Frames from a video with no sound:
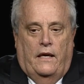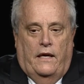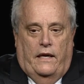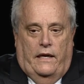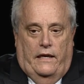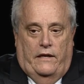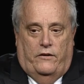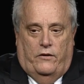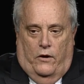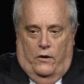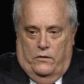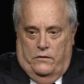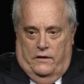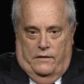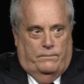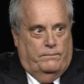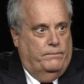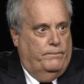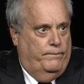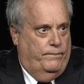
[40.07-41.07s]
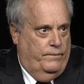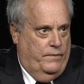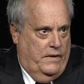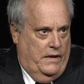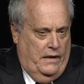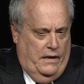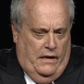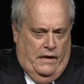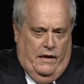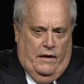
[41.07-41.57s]
He told him,
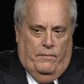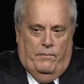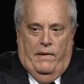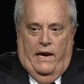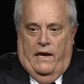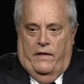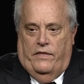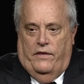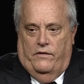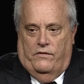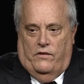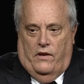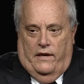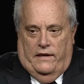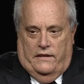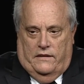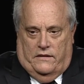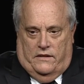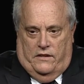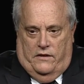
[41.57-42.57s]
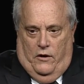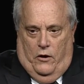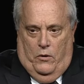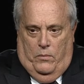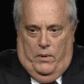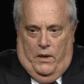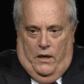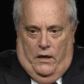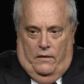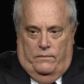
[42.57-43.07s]
"Math is like a
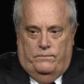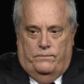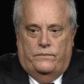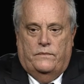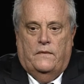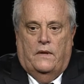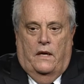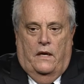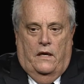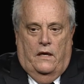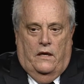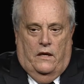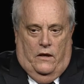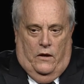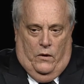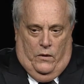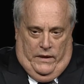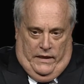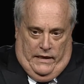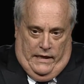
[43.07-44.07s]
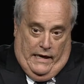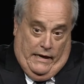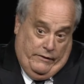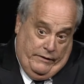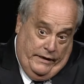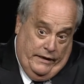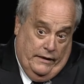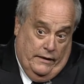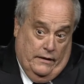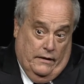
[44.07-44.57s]
snowball going
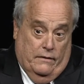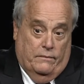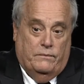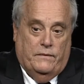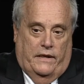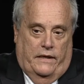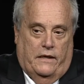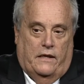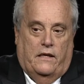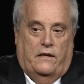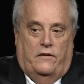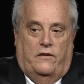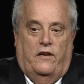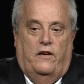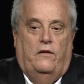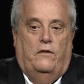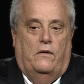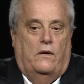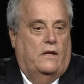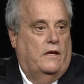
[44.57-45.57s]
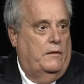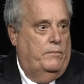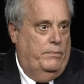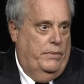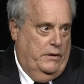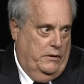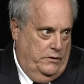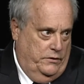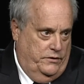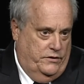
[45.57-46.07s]
downhill. It continually
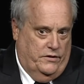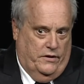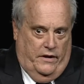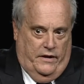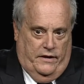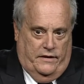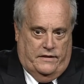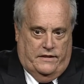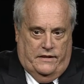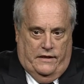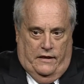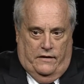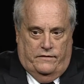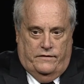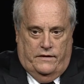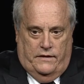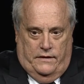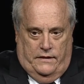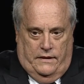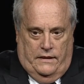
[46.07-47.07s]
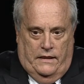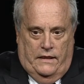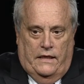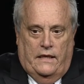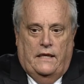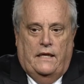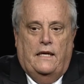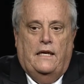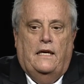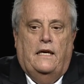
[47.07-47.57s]
builds on itself."
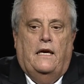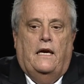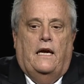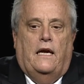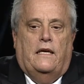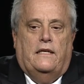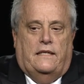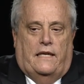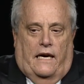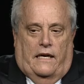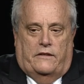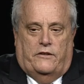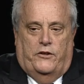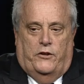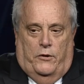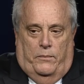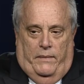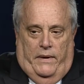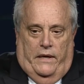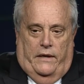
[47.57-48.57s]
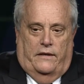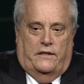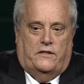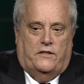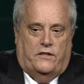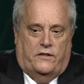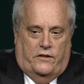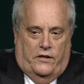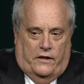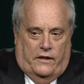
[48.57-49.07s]
Doctor
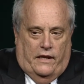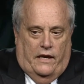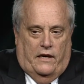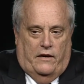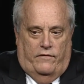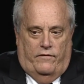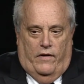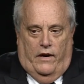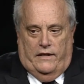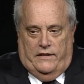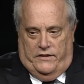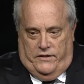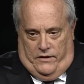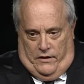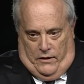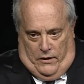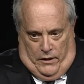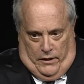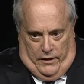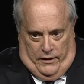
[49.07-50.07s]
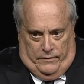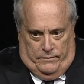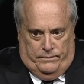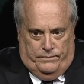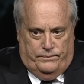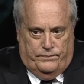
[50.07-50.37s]
Jimenez took that advice to heart.